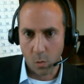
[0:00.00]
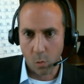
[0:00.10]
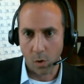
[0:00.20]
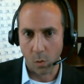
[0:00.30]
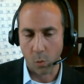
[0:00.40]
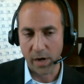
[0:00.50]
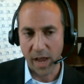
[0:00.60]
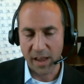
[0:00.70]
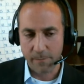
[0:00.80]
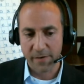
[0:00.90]
what
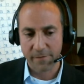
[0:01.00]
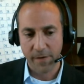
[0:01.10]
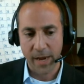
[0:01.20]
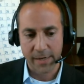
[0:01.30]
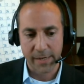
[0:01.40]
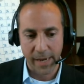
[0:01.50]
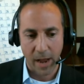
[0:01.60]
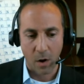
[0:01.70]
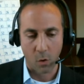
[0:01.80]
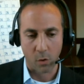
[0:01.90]
I've been finding
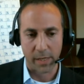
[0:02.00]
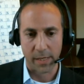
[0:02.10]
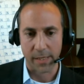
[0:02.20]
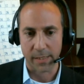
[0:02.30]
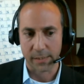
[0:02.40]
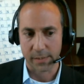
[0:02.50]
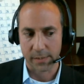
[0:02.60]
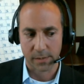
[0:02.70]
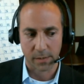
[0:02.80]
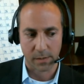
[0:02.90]
out
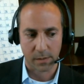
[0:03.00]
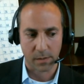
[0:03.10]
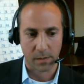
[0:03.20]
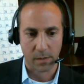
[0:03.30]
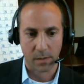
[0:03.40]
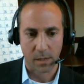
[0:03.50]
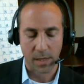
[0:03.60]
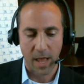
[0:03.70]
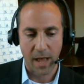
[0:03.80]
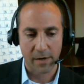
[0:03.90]
is a
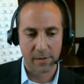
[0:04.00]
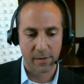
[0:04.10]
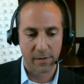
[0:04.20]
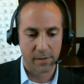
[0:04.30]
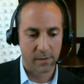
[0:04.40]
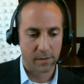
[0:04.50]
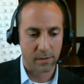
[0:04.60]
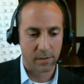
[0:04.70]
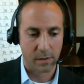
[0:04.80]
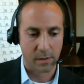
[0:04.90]
lot of the,
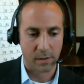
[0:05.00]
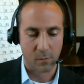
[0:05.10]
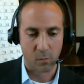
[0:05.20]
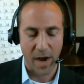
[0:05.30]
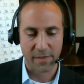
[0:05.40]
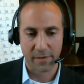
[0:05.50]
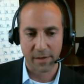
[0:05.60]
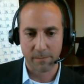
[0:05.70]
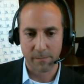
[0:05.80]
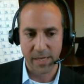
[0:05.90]
rather
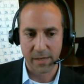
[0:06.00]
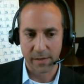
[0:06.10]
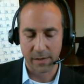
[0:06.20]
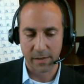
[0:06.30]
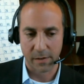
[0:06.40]
than me